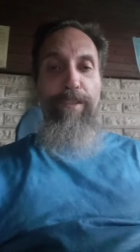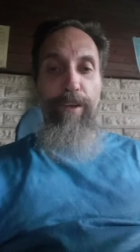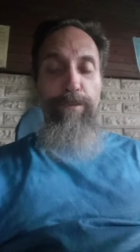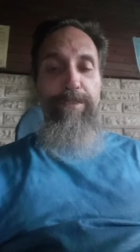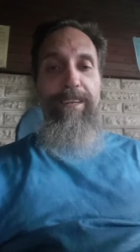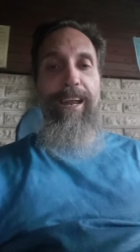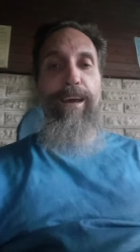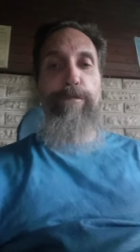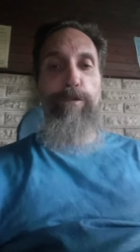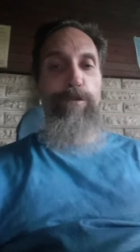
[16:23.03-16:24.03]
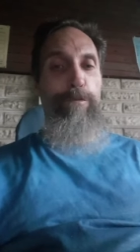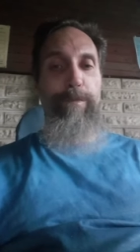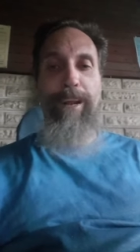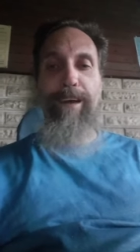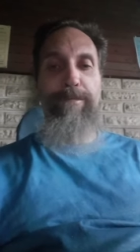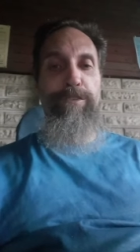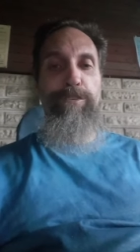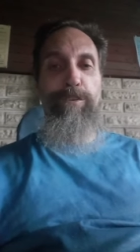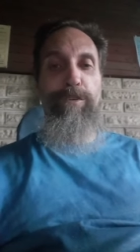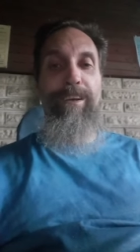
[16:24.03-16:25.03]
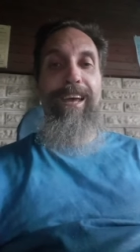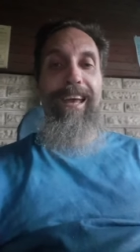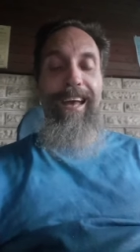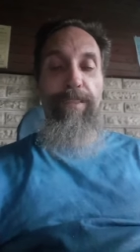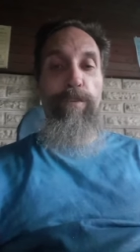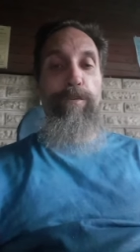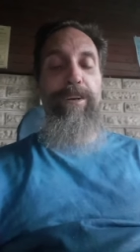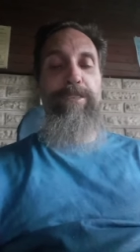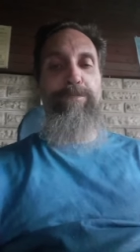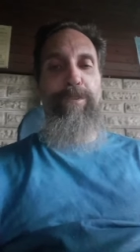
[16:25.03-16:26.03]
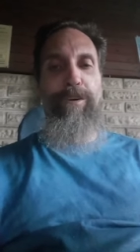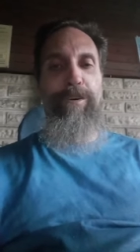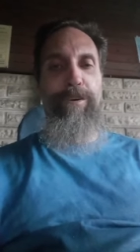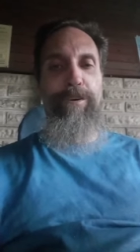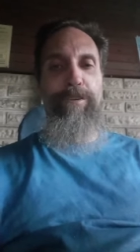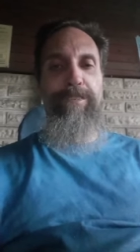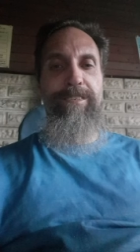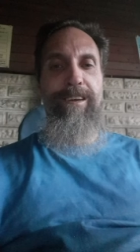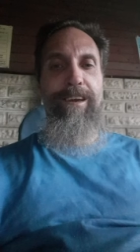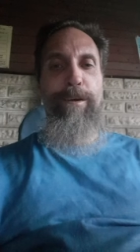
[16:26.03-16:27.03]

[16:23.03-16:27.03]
those that have heard but haven't turned, and the rest with hard hearts,